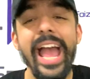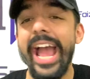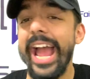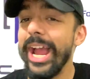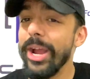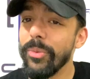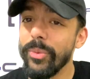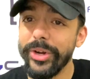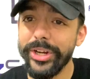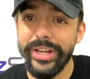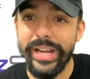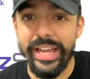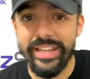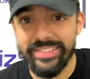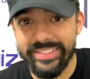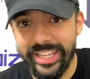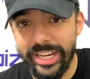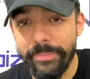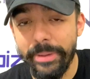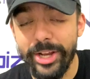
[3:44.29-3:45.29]
hey, what do you guys
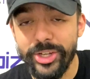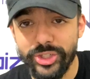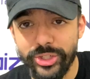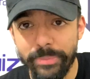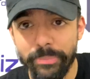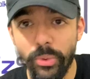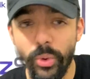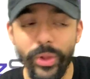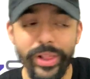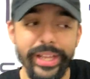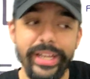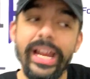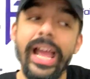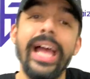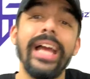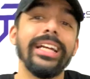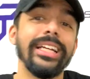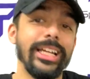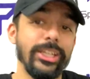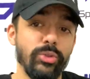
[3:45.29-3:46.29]
think about Jim Boylen?
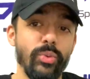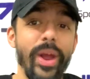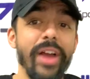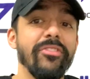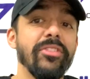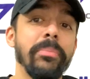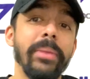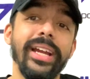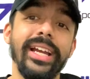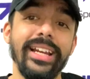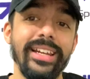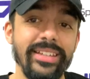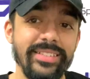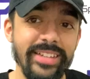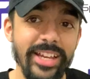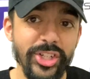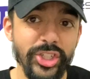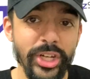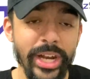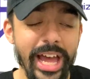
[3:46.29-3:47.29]
Because we have to make a
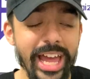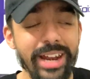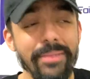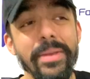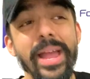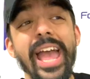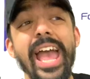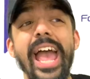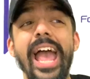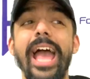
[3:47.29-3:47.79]
decision on him.